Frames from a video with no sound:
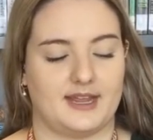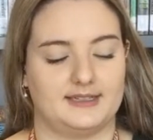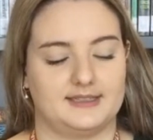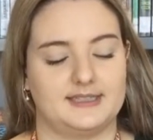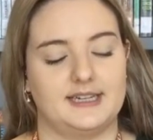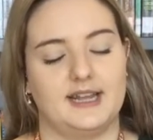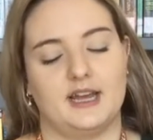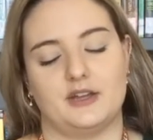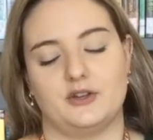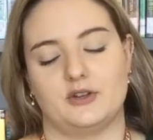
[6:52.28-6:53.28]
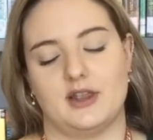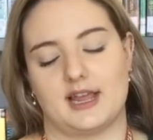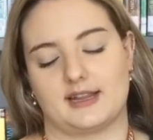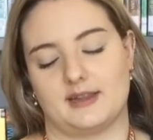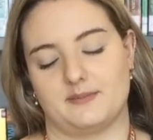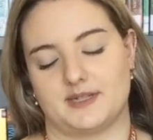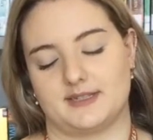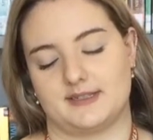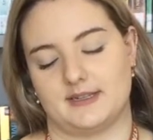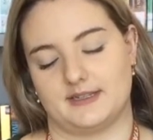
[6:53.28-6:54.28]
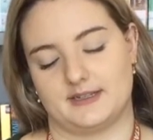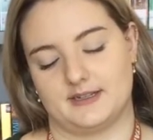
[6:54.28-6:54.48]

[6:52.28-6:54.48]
and see how you'd like them to sit.